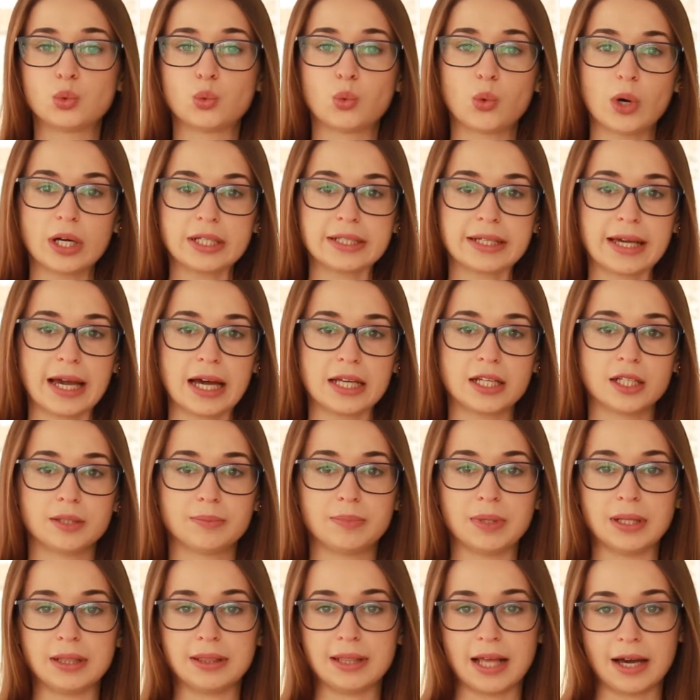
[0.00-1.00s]
what can
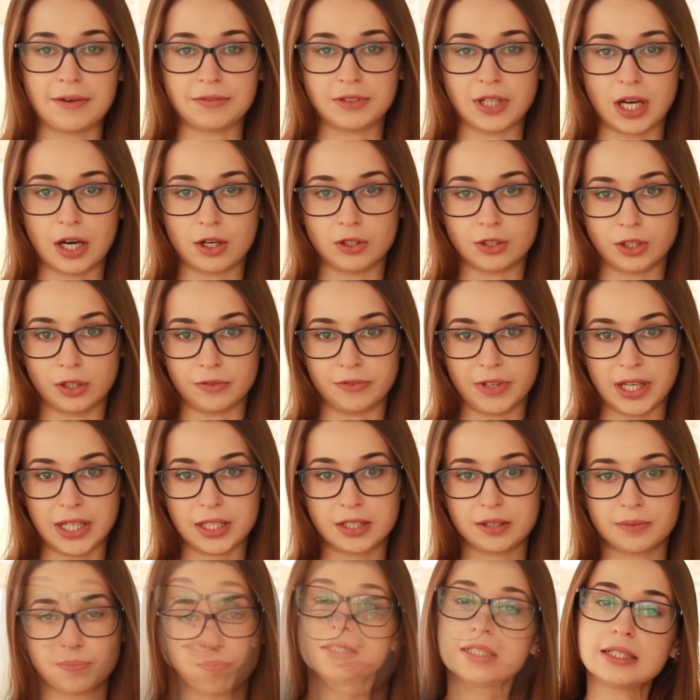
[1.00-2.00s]
it be left out of
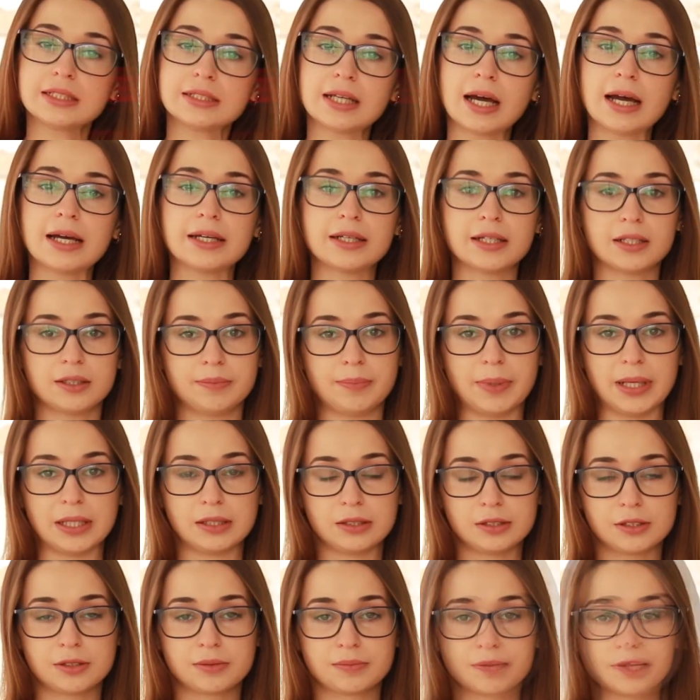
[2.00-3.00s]
it. Design and
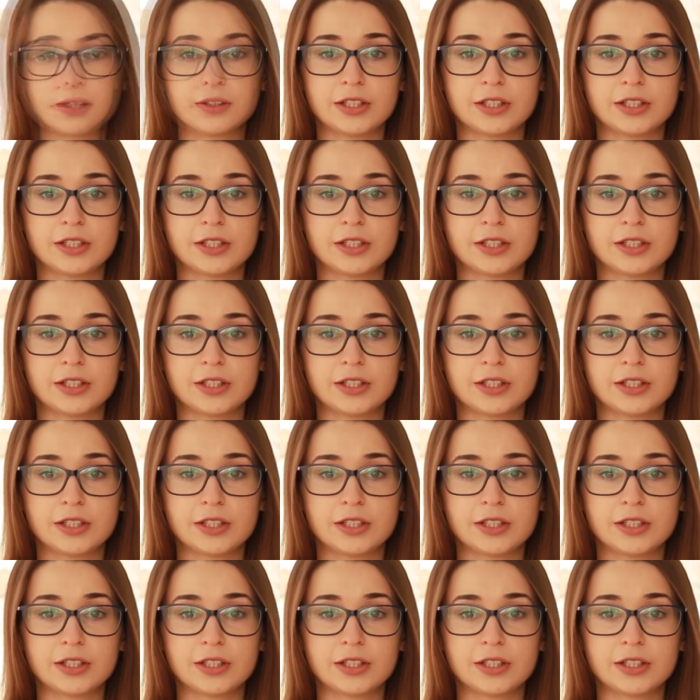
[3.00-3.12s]
build.